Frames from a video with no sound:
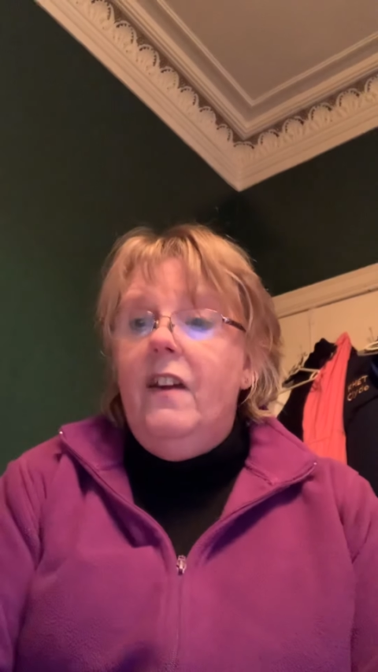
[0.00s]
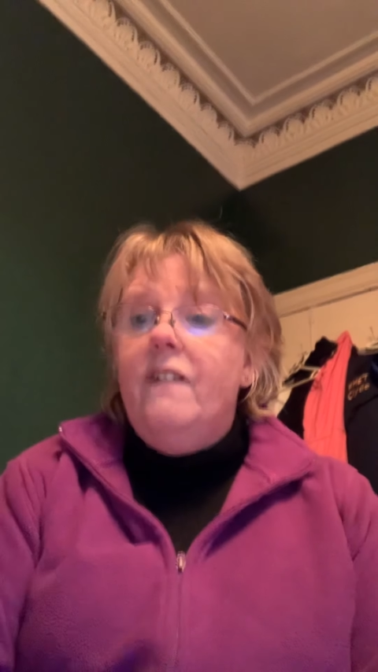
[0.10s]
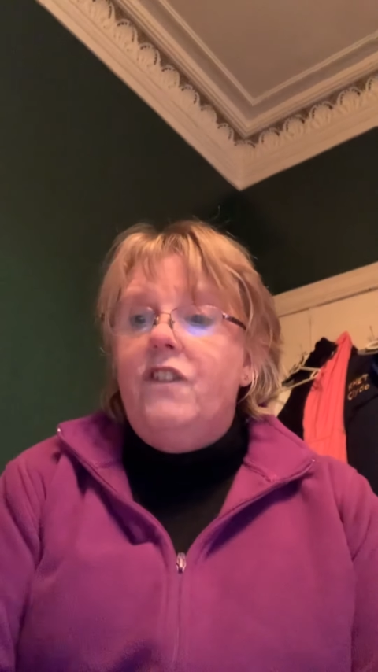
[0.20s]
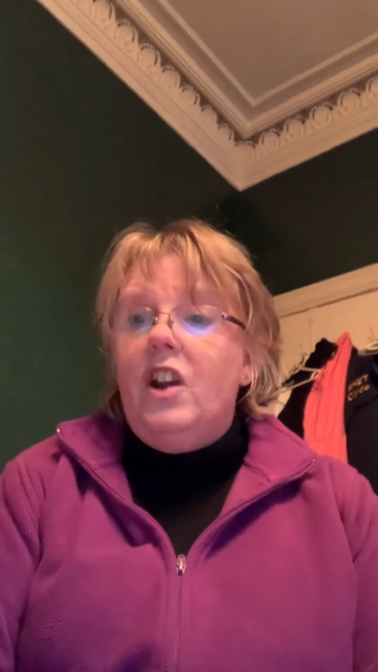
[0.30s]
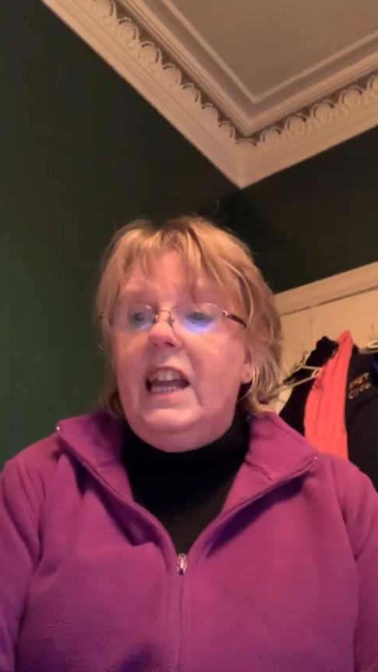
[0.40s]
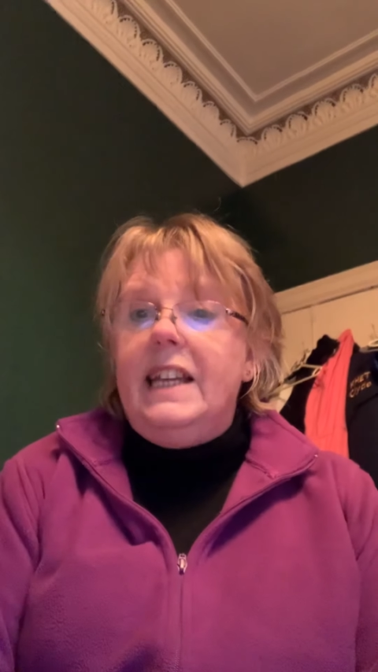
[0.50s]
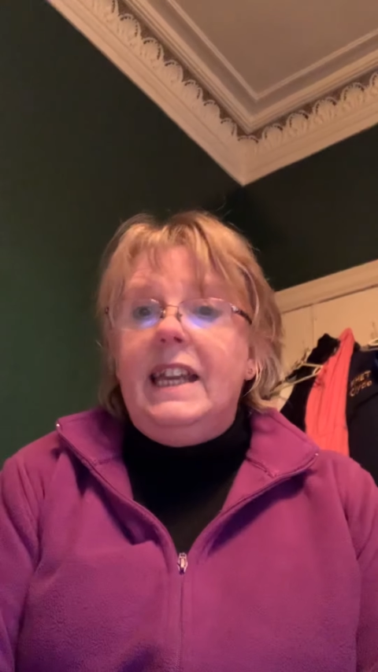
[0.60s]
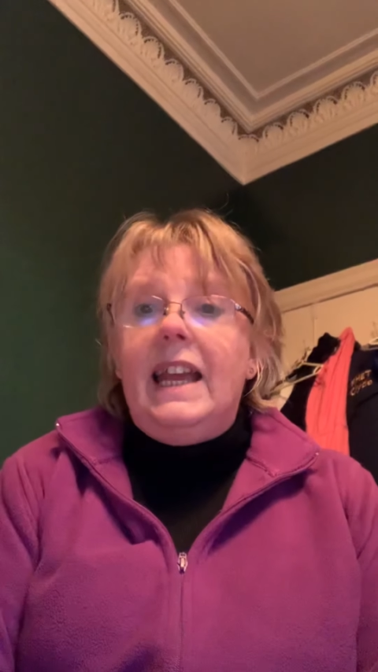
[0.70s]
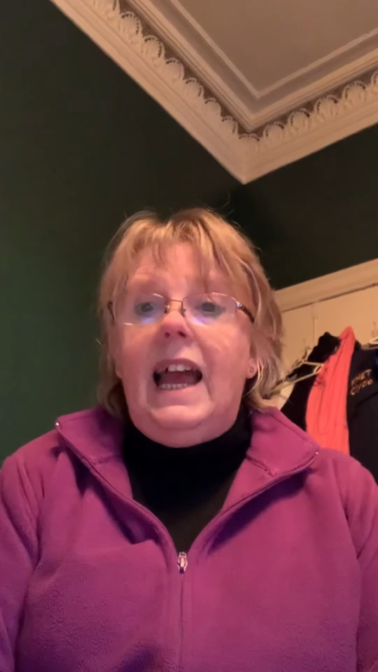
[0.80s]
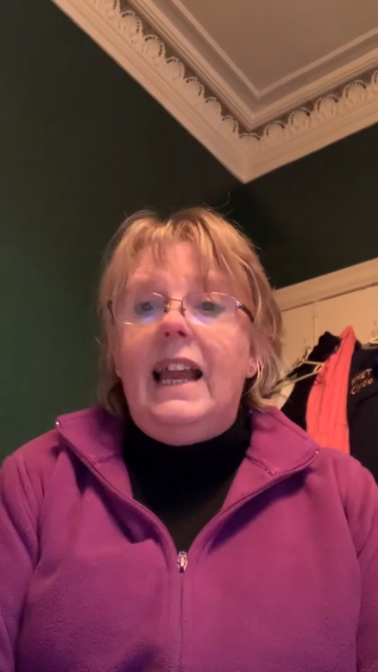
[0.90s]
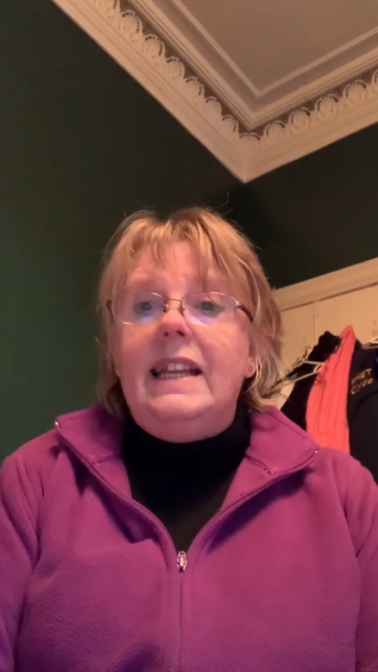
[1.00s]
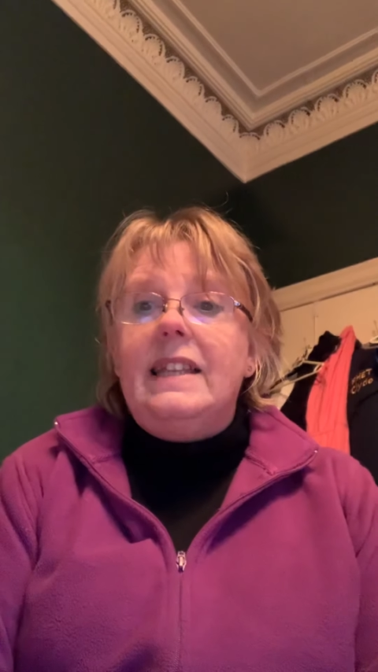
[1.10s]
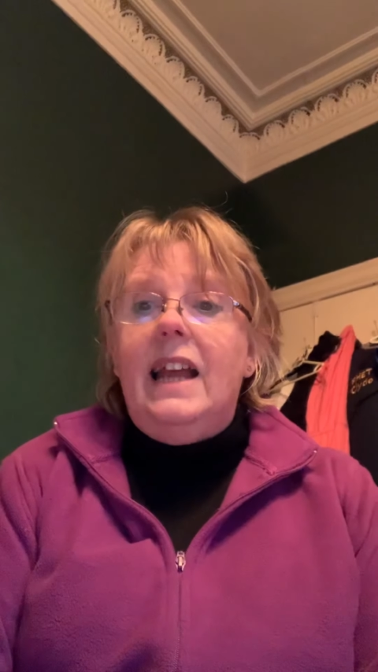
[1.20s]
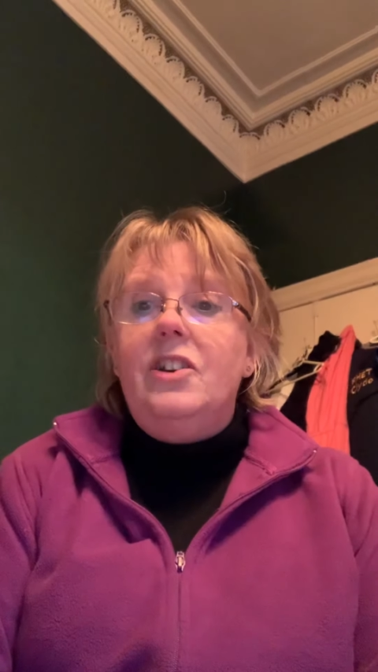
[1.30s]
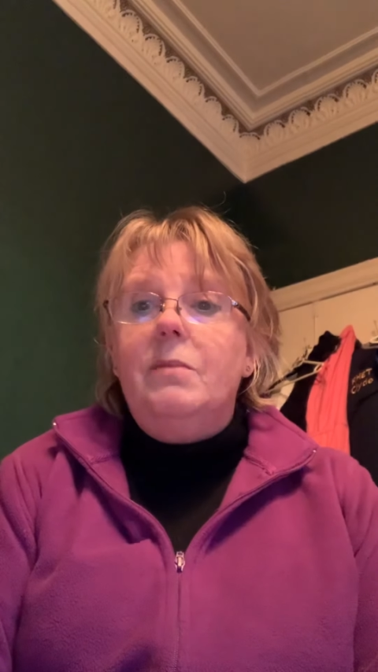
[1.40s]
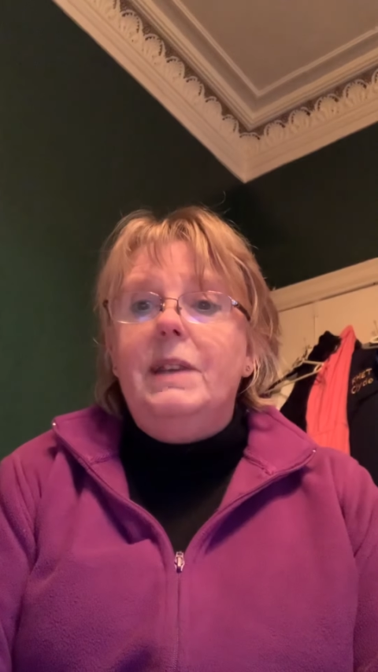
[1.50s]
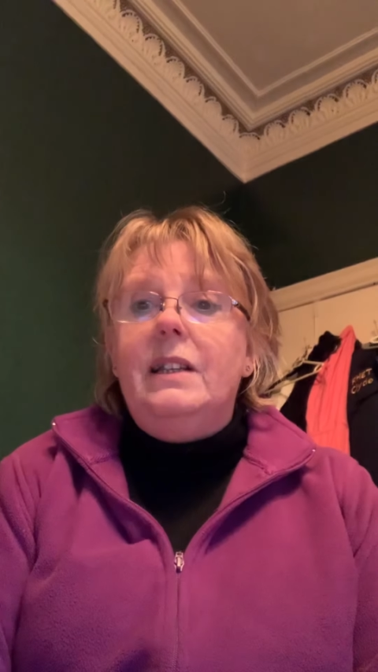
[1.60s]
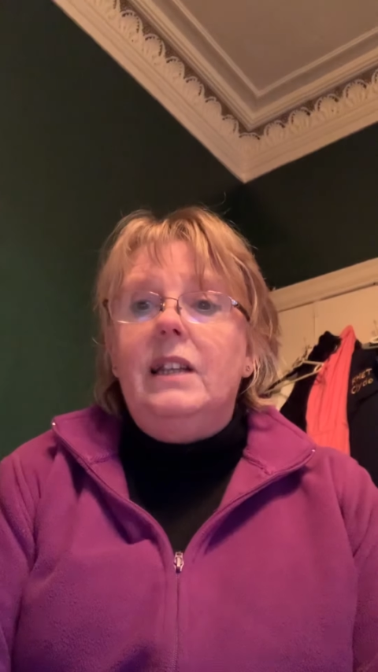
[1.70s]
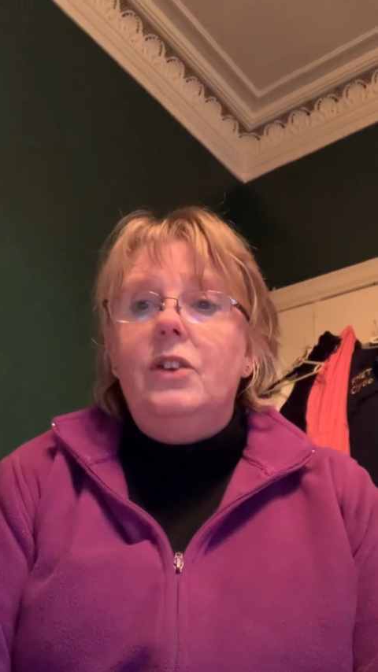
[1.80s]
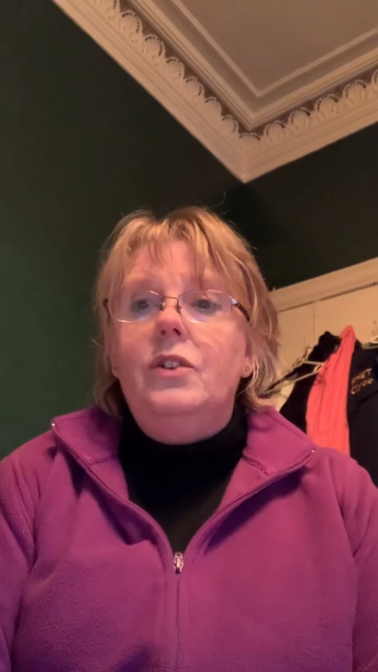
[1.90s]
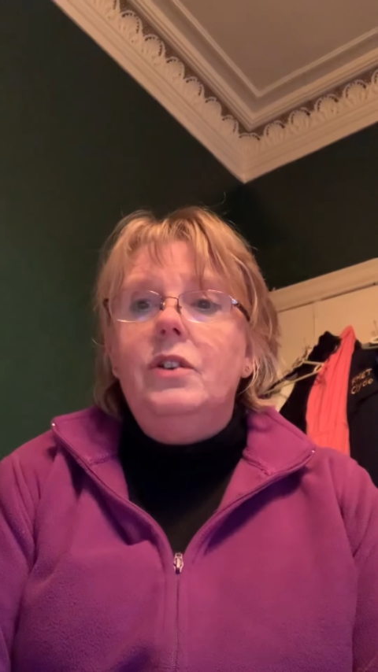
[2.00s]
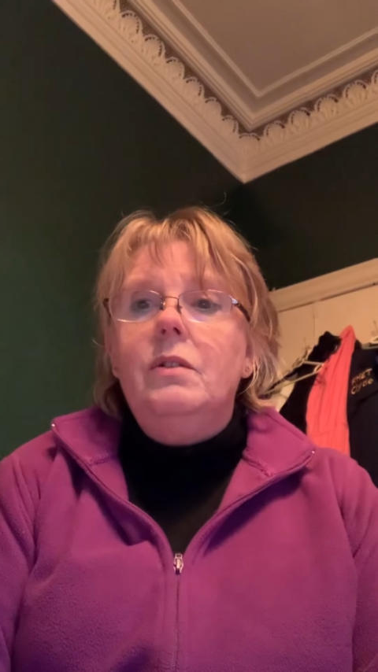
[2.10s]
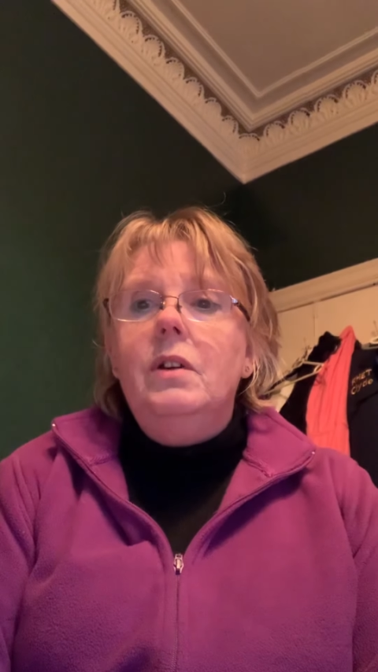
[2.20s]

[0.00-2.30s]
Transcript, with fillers: for letting Alexander Beetle out.